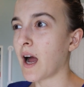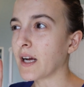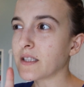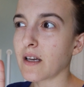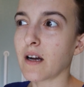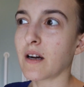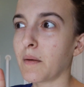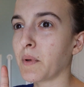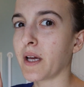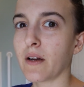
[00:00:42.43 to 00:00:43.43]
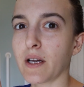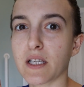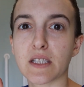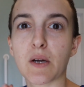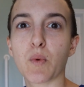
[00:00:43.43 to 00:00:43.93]
I saw a couple
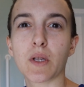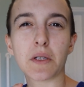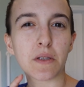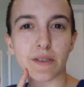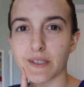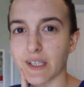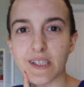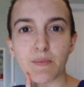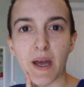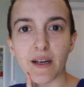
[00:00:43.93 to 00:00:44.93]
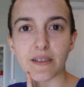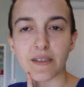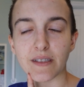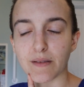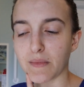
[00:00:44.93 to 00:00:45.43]
areas that were a little
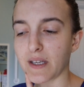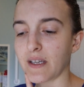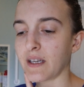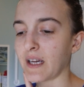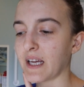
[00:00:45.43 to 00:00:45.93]
suspect to me,